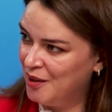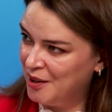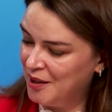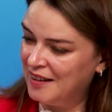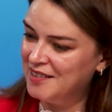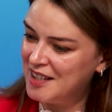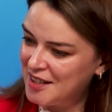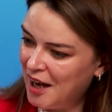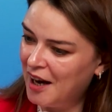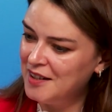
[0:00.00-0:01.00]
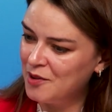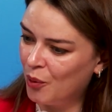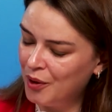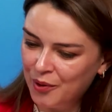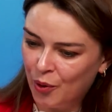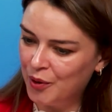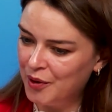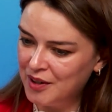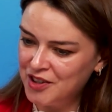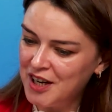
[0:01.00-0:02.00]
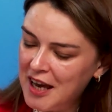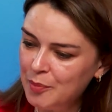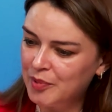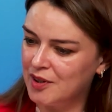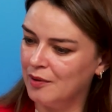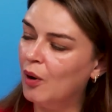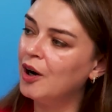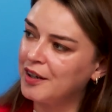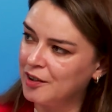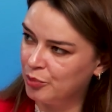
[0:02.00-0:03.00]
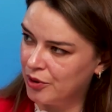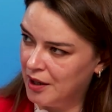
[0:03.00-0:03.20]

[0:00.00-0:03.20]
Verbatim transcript: Uh, and decide or, or shape the market